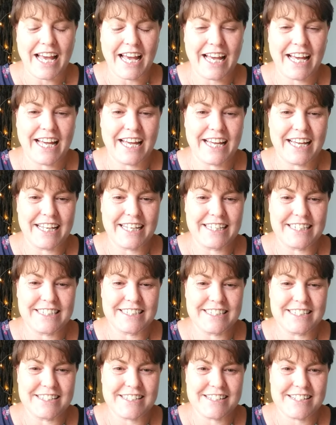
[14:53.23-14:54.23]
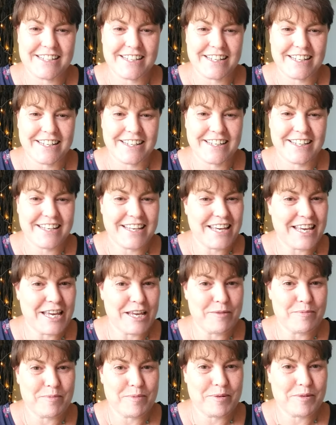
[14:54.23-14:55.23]
and
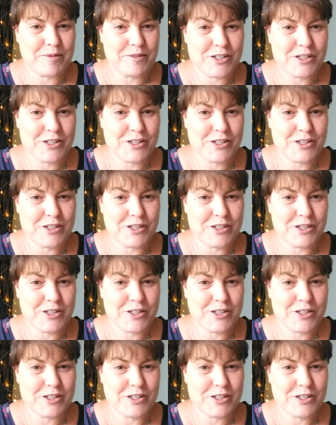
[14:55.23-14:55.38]
keep